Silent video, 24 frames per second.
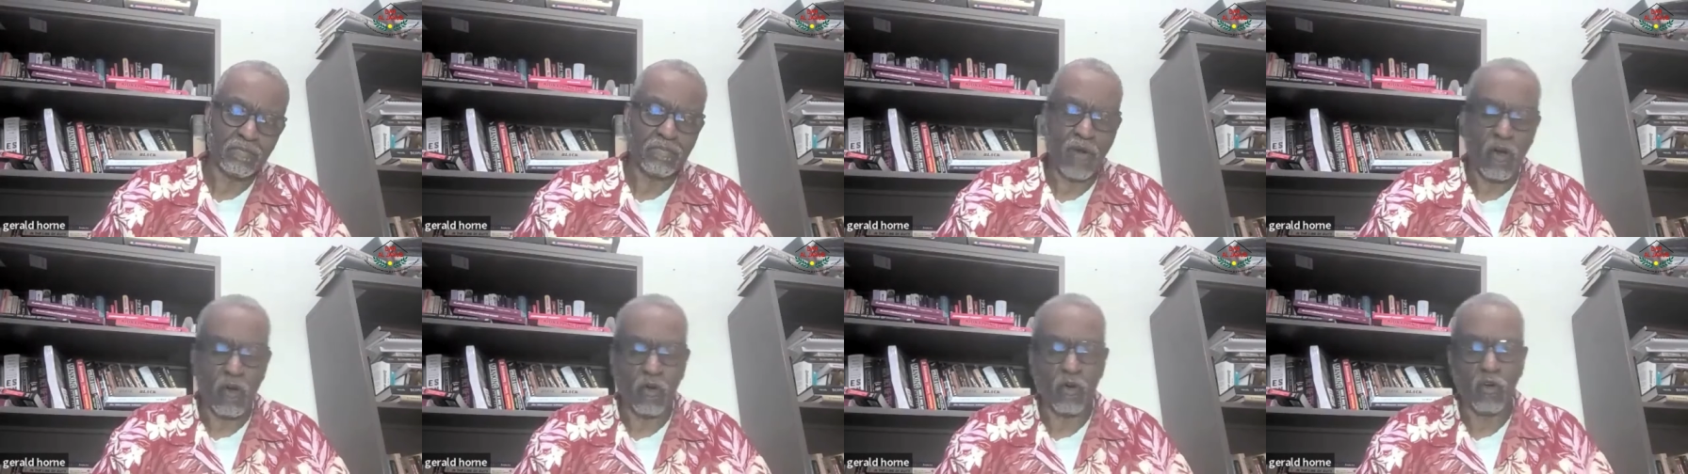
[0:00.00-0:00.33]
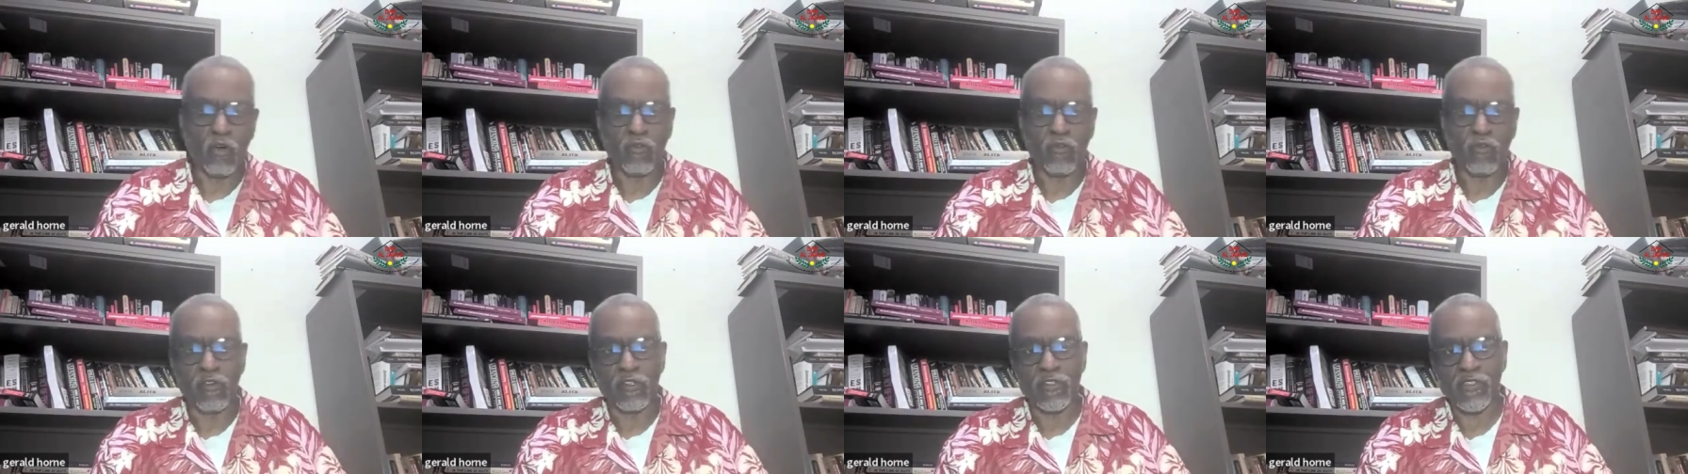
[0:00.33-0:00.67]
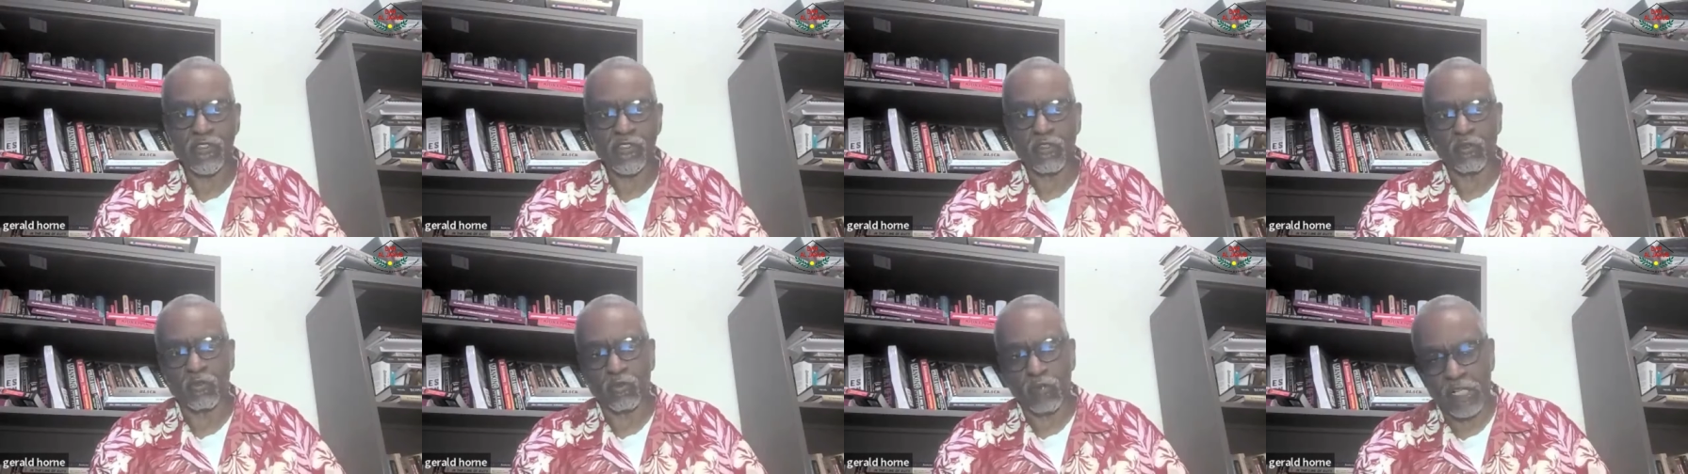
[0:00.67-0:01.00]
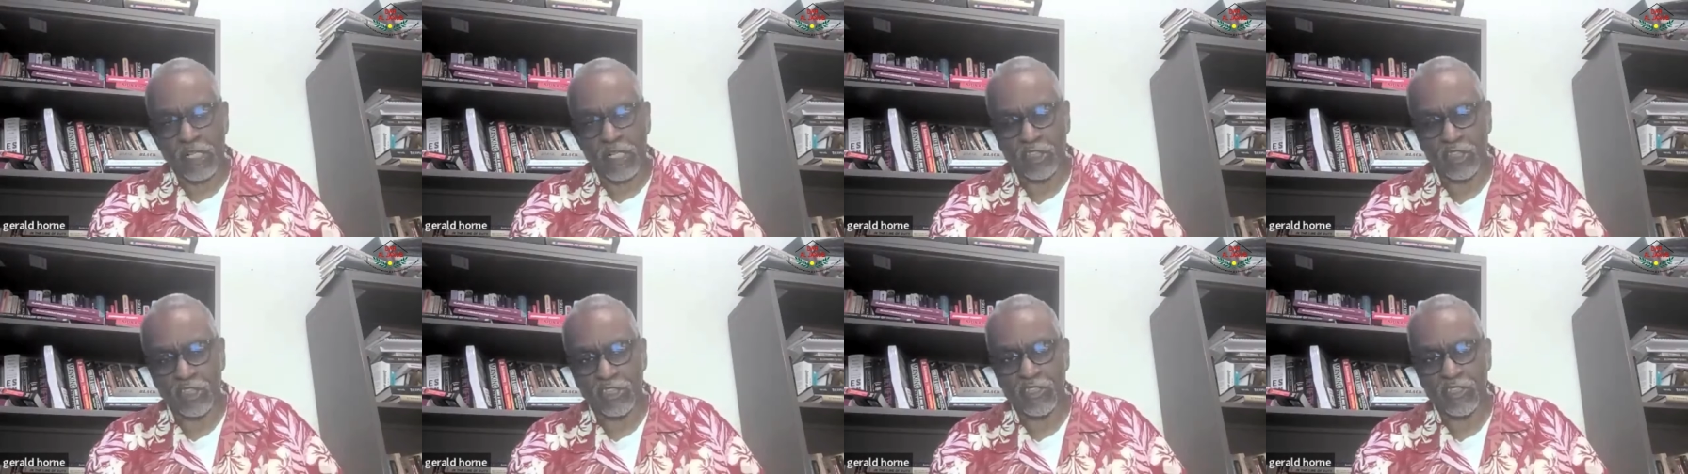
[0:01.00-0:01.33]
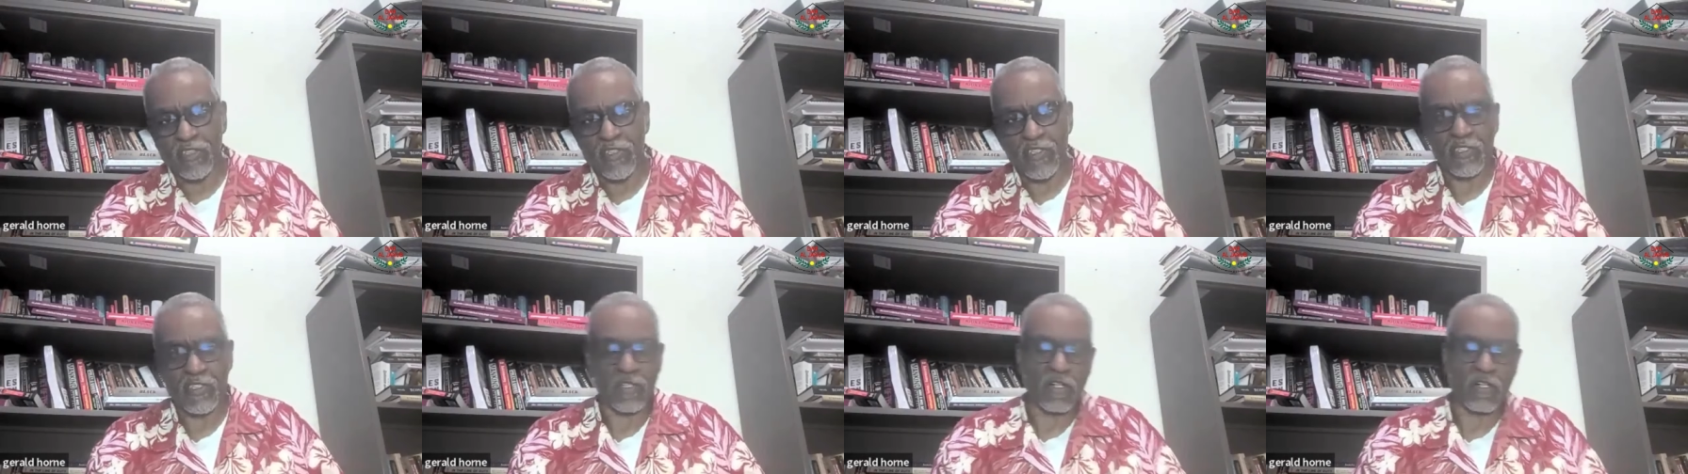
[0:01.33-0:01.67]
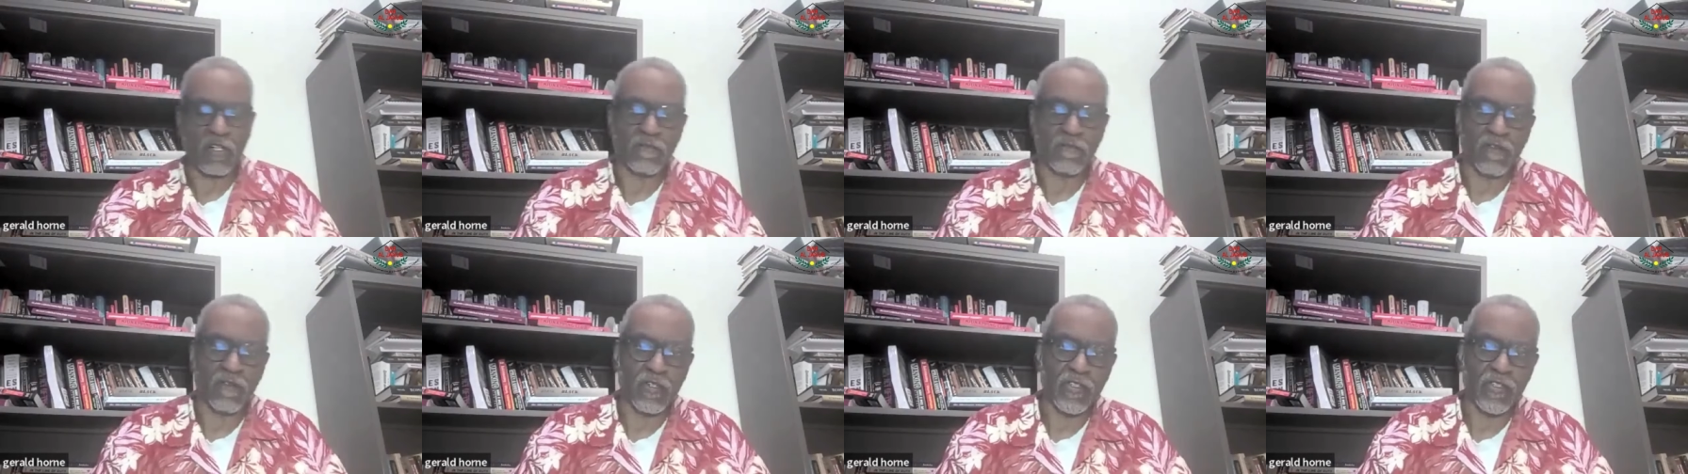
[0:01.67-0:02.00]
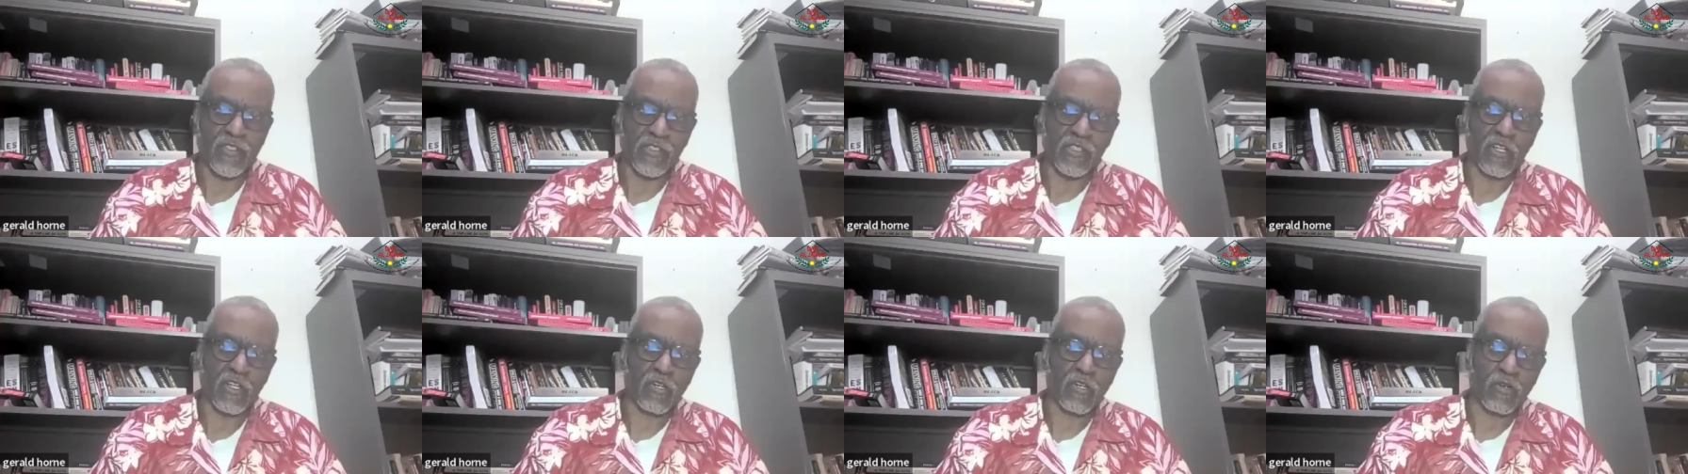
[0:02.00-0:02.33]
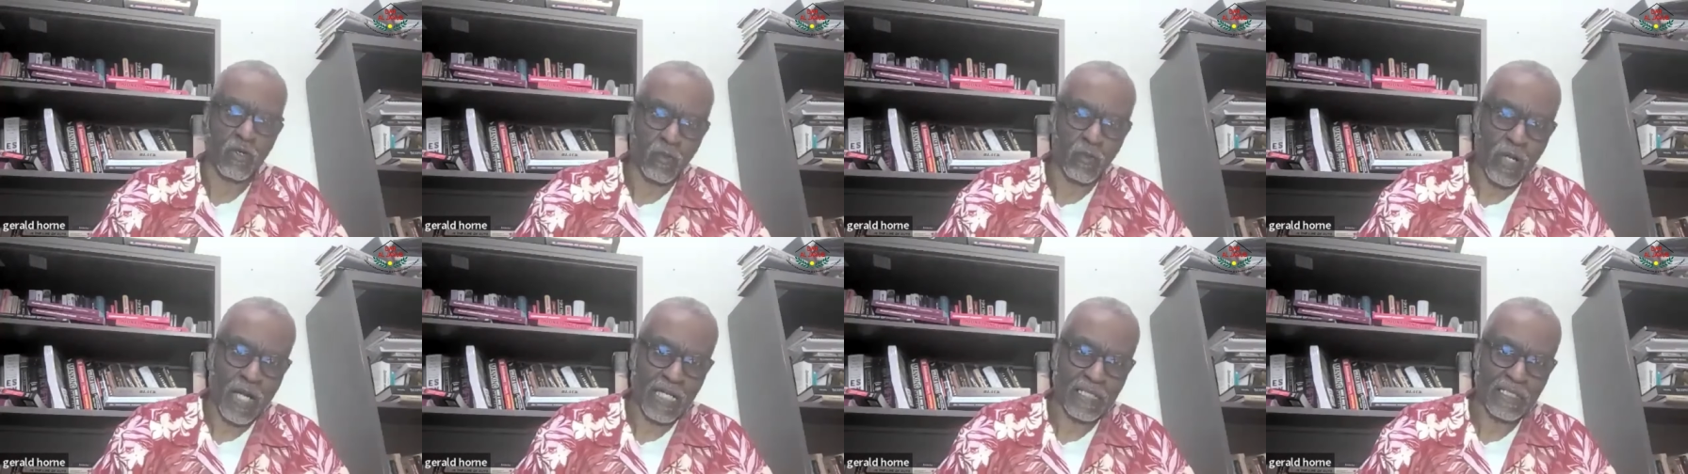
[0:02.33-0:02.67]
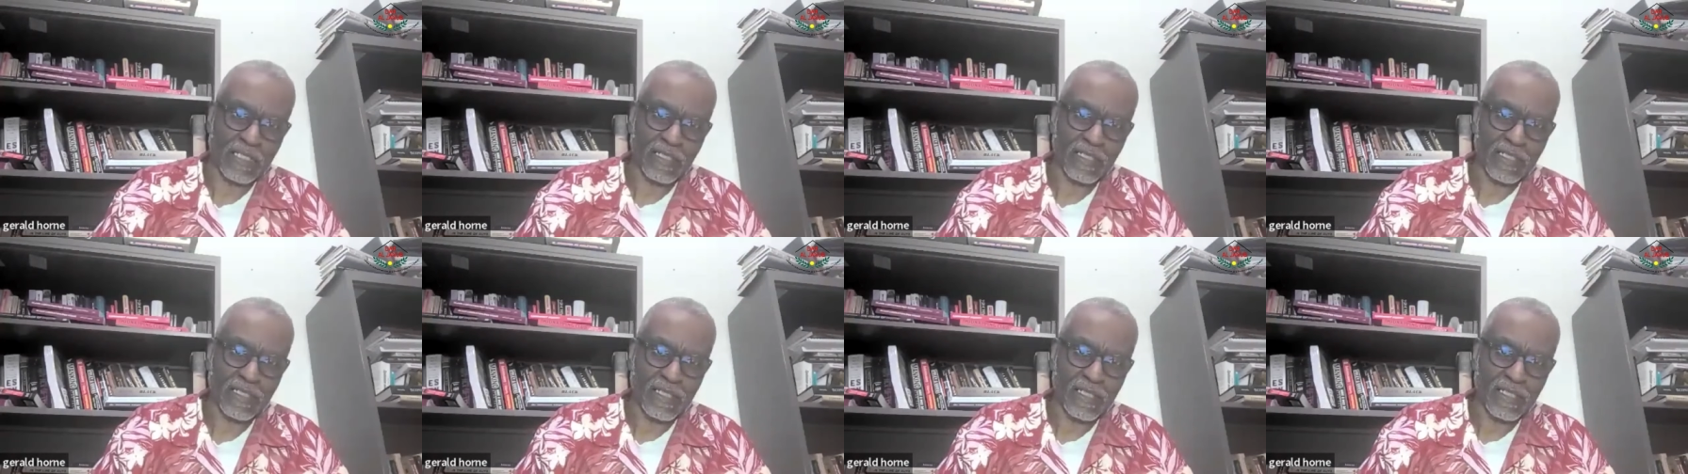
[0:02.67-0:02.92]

Pole versus Russian, Serb versus Croat,